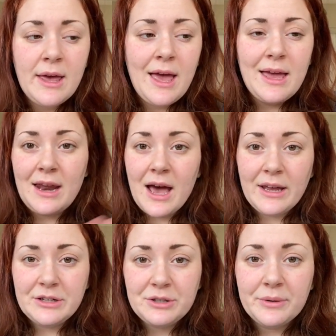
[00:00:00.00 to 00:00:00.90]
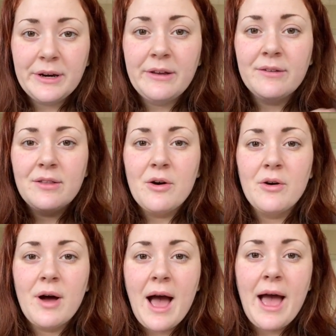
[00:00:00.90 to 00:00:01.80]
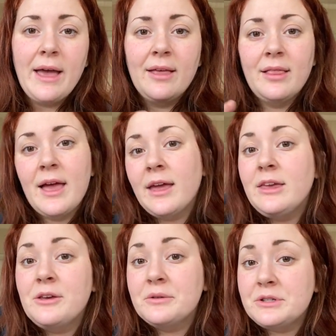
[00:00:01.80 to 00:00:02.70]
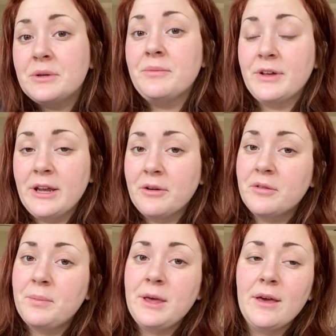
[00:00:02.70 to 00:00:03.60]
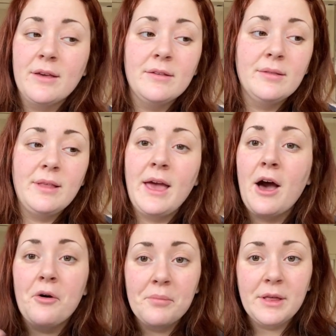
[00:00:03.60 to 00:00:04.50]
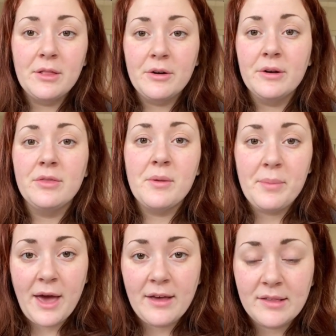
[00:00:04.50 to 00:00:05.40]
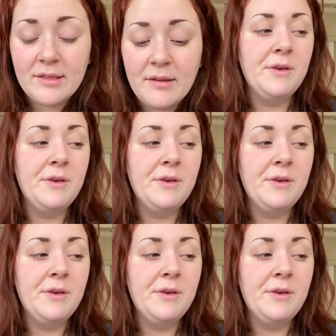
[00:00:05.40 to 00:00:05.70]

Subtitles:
and auditory, so I like YouTube videos because they help me learn the best.